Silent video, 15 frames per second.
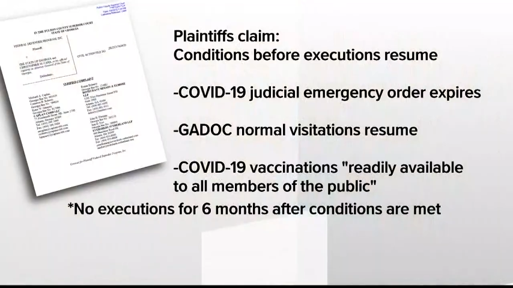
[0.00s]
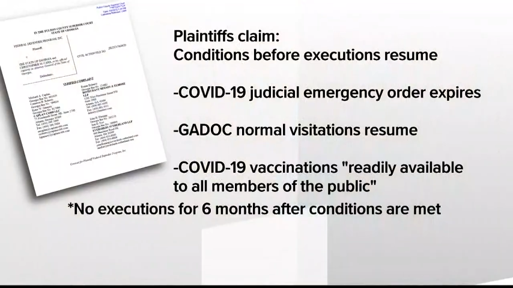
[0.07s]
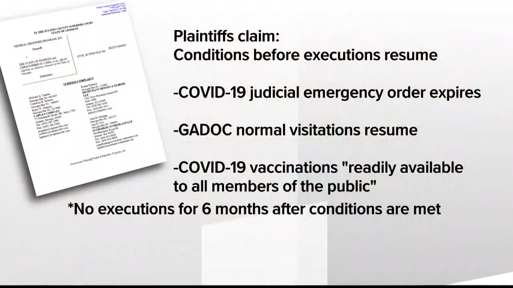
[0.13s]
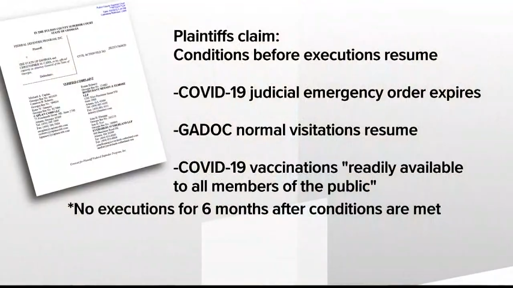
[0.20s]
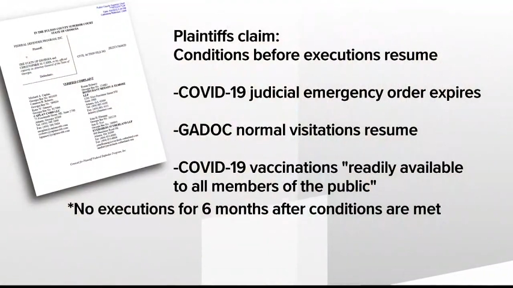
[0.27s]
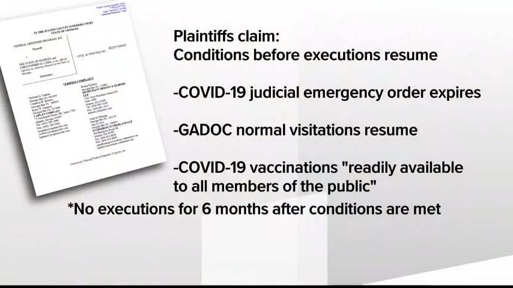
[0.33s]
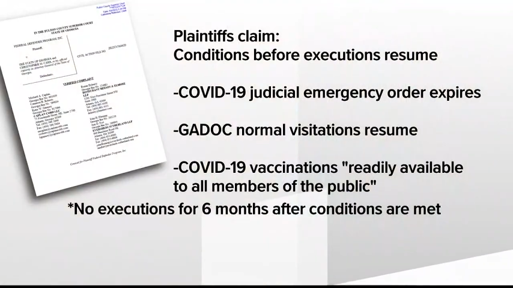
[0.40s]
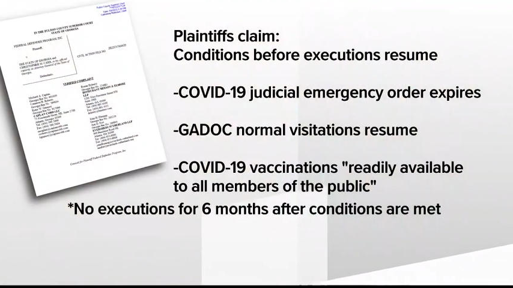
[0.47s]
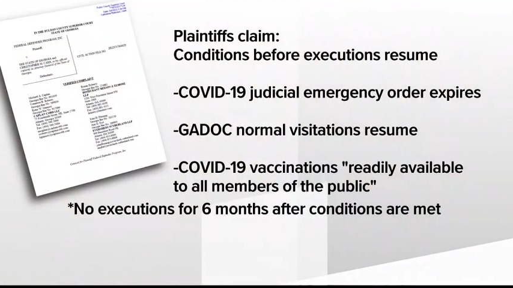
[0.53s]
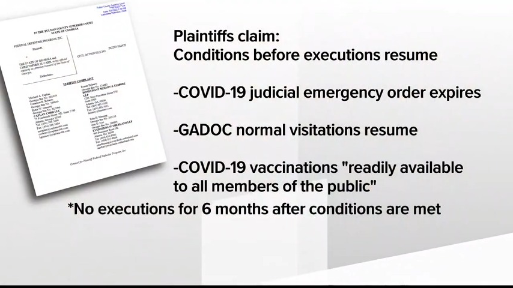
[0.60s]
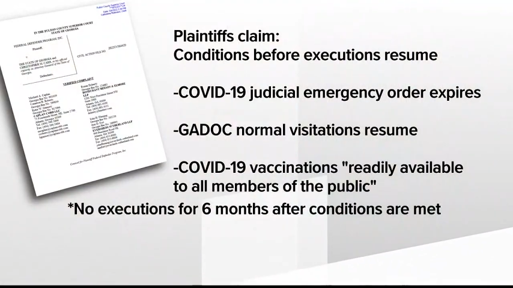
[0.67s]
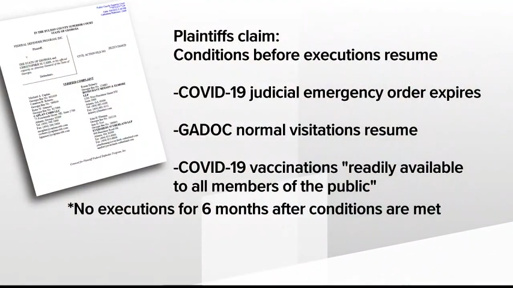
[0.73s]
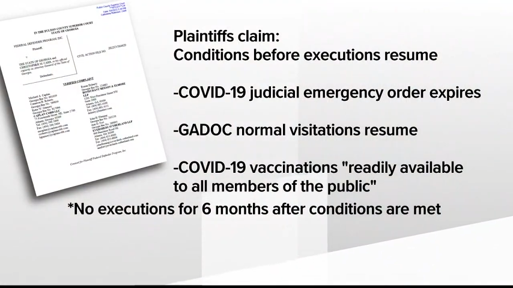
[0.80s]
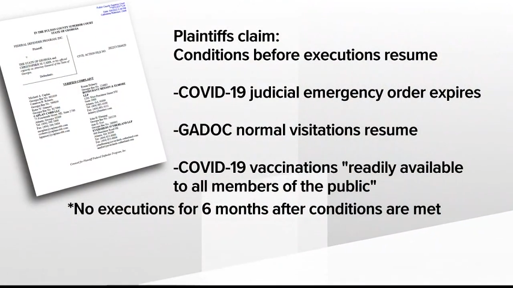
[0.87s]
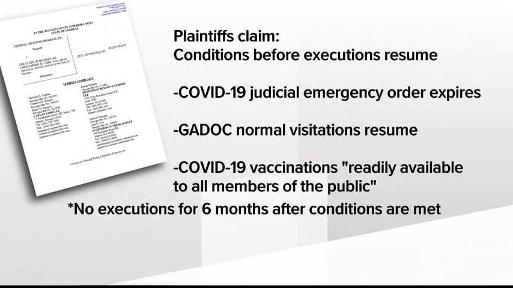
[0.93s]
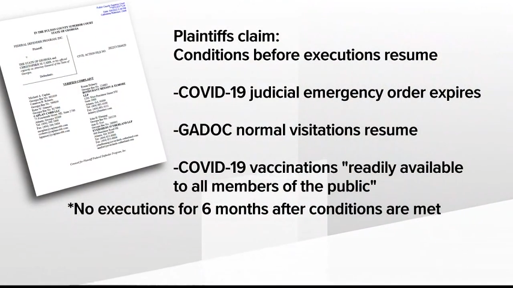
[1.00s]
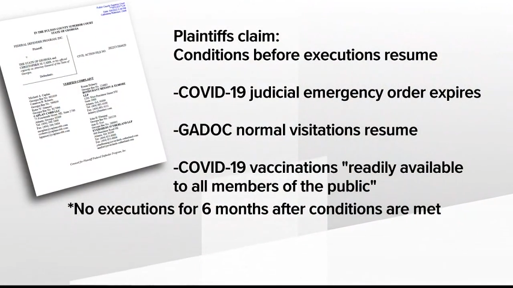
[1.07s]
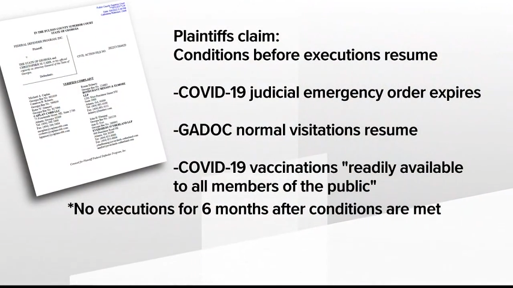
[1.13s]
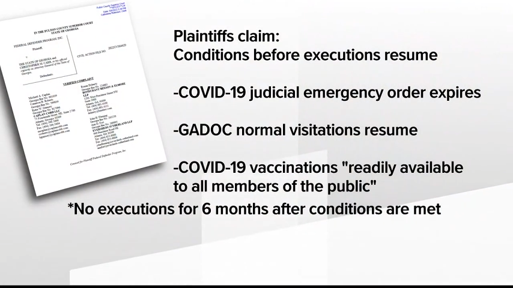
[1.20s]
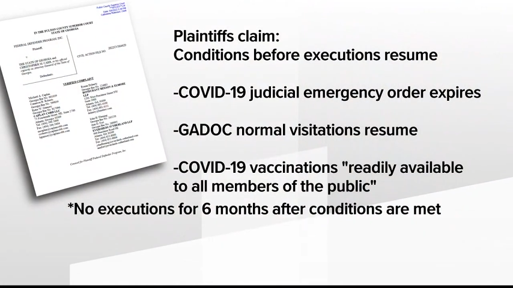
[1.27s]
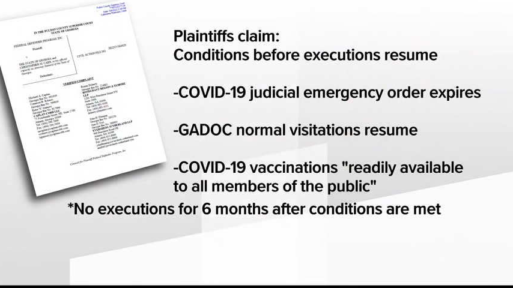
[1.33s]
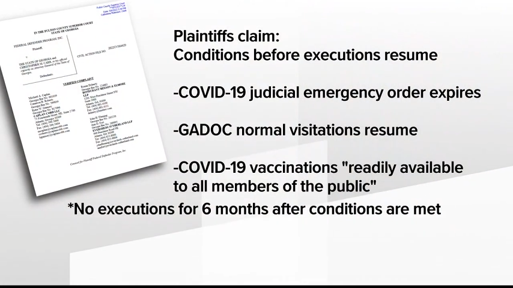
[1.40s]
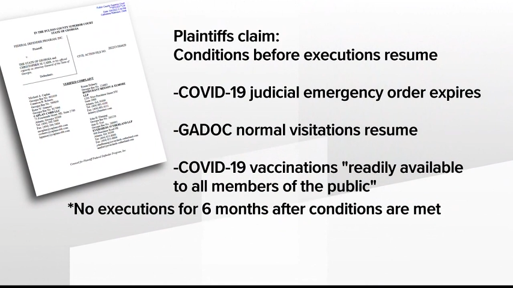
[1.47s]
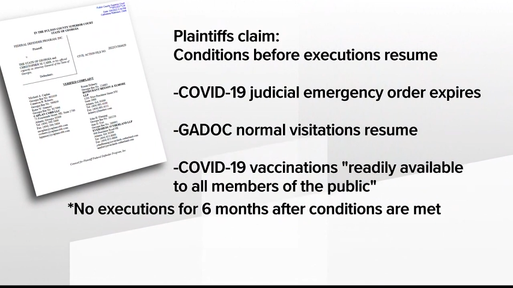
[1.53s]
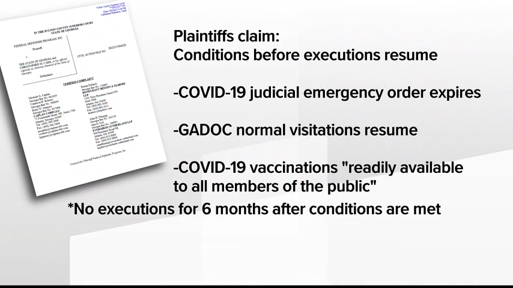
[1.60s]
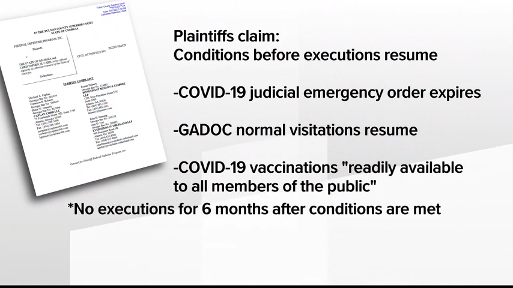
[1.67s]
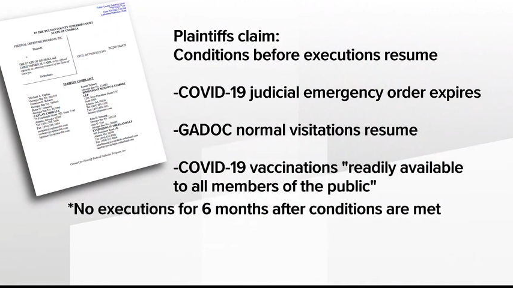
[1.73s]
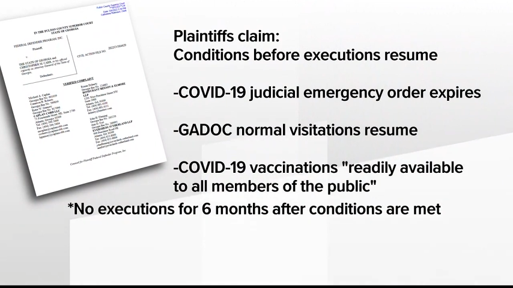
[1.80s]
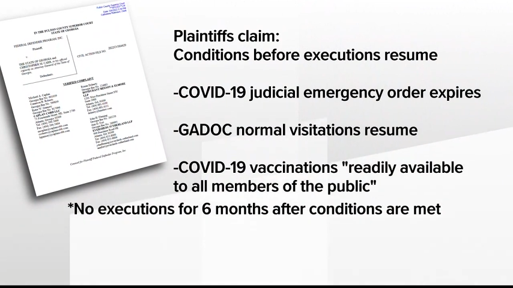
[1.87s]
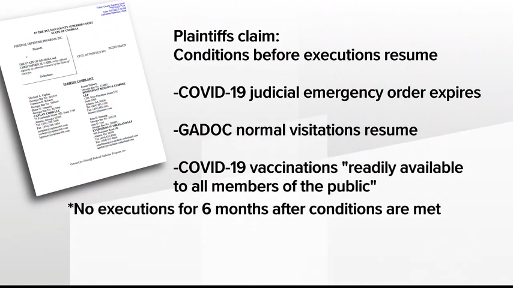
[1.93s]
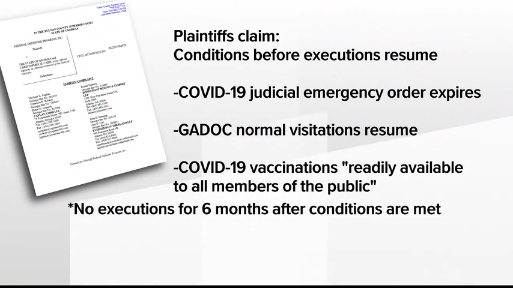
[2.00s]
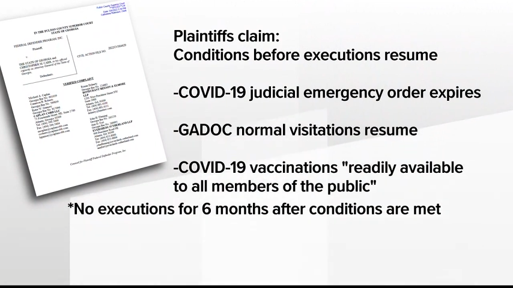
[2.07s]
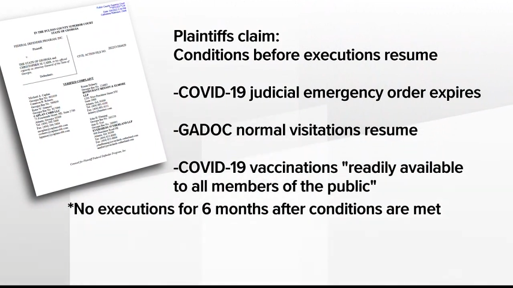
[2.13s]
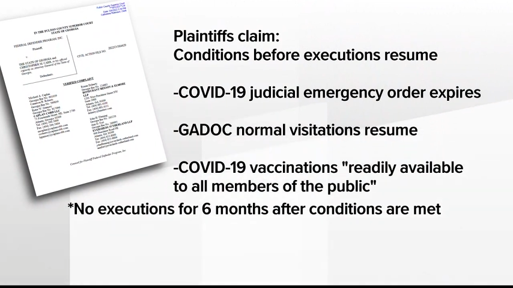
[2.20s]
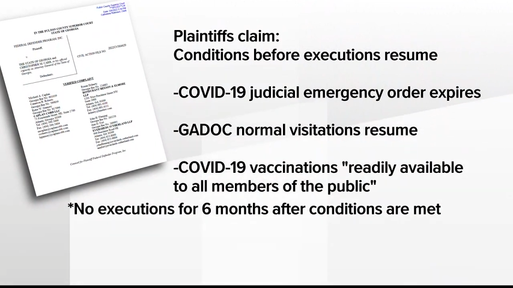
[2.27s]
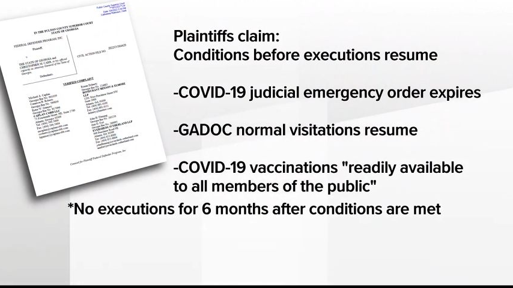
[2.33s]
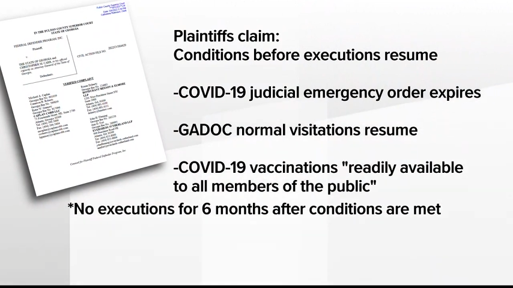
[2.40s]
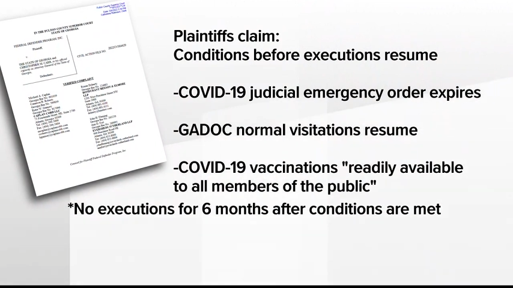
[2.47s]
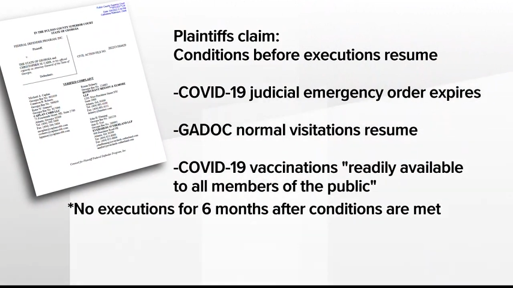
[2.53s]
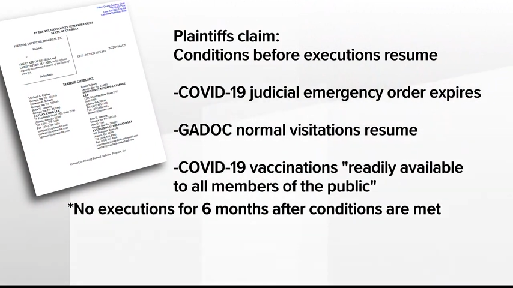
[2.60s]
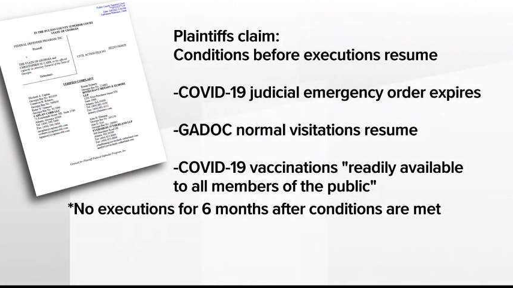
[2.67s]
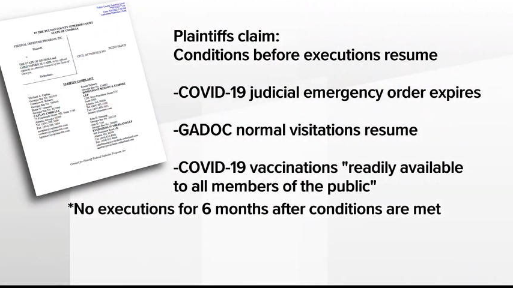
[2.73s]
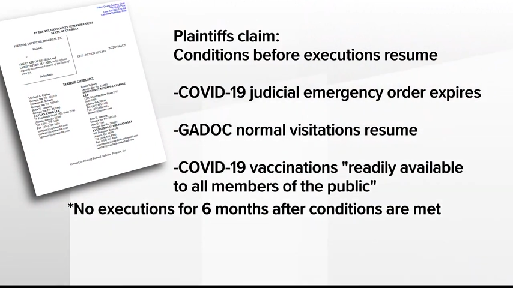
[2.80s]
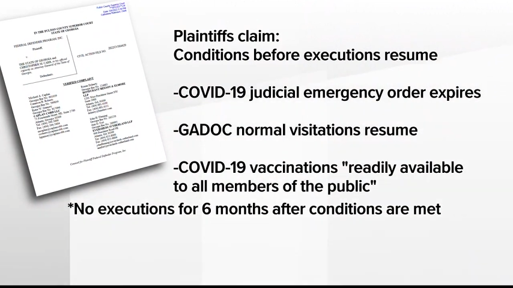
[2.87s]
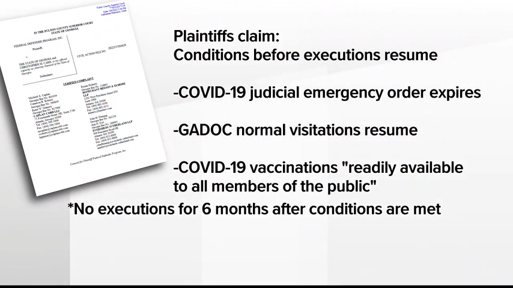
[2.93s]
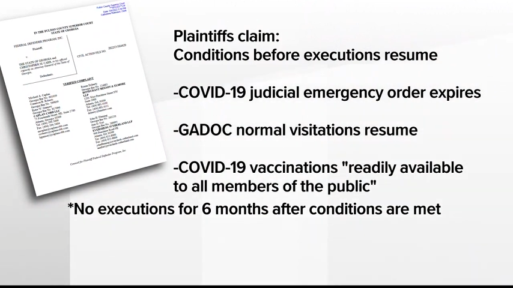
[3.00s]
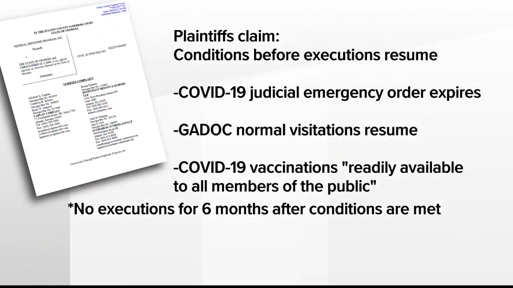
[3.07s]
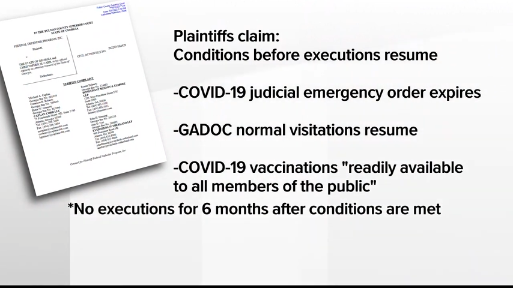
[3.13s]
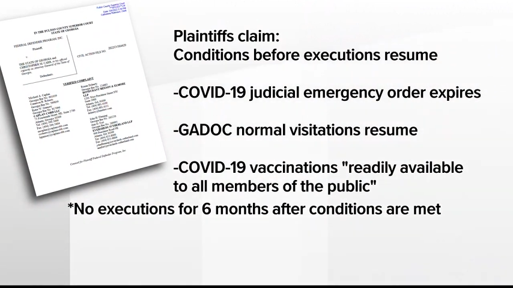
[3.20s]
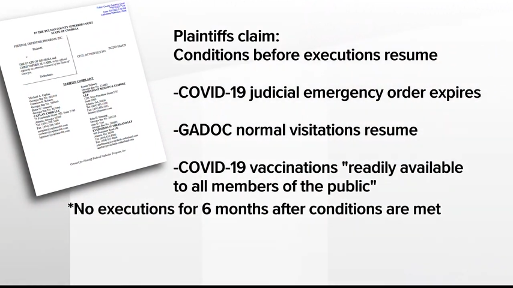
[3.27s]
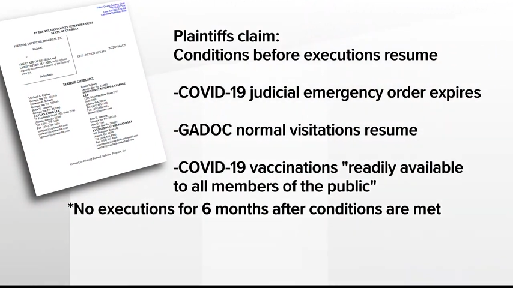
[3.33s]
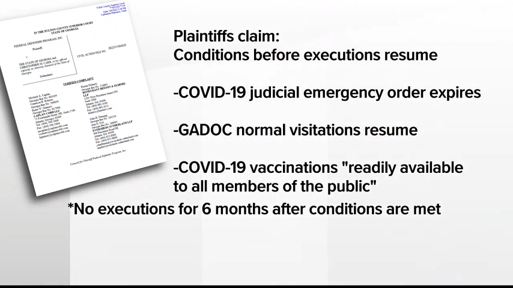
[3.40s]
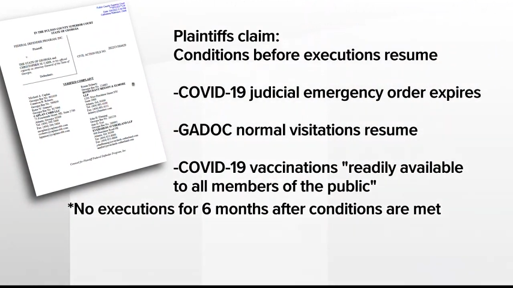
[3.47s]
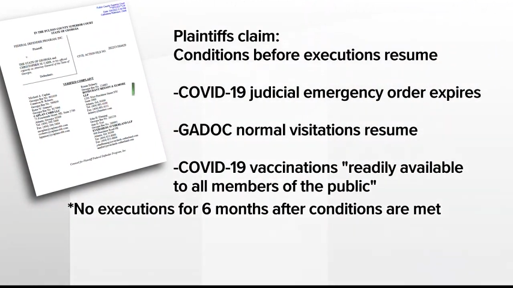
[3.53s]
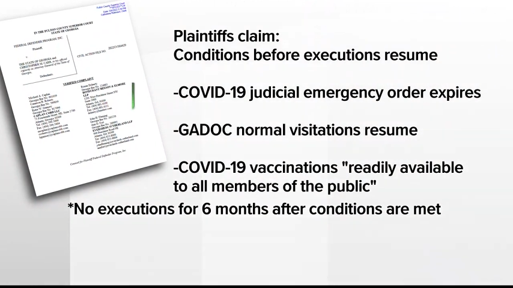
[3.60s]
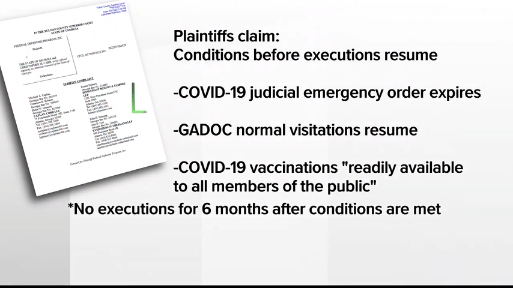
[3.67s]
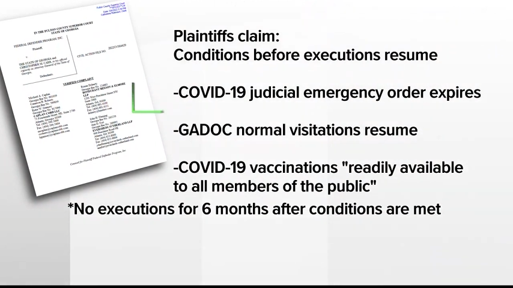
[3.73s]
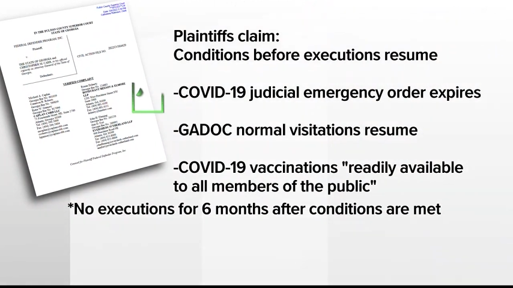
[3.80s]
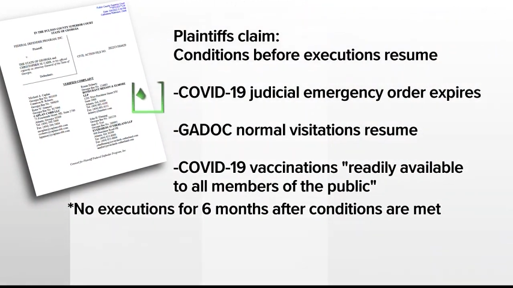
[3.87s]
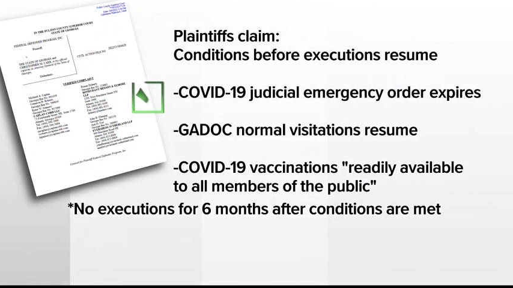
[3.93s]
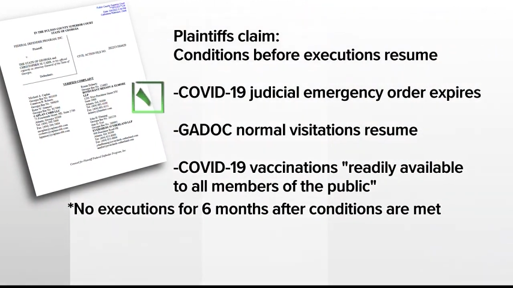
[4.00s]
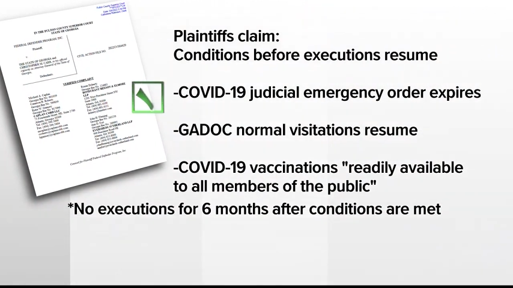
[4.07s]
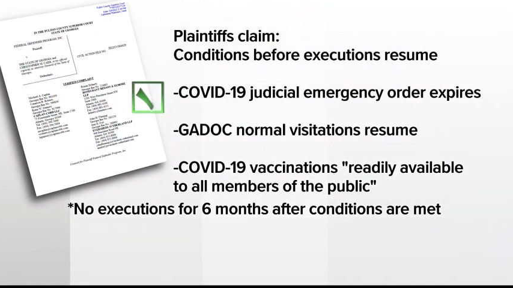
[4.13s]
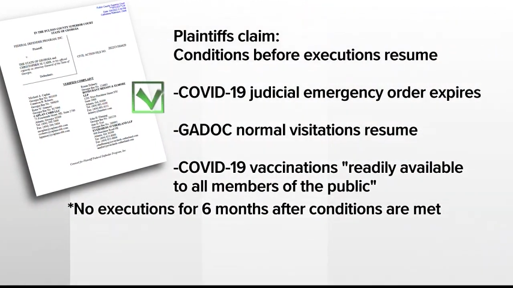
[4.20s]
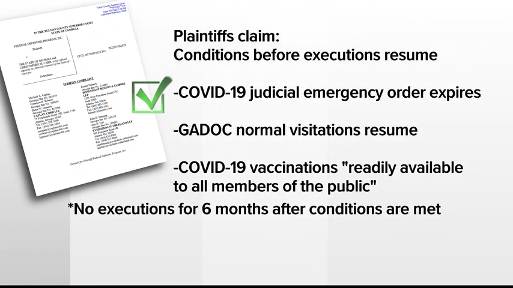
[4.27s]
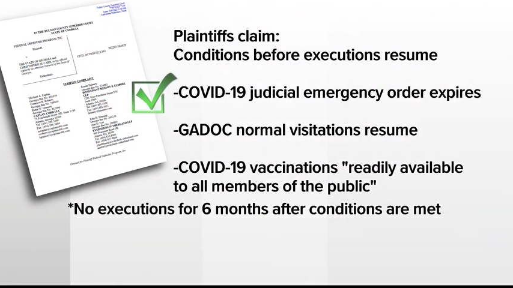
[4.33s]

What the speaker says: No face is visible, so there are no lips to read.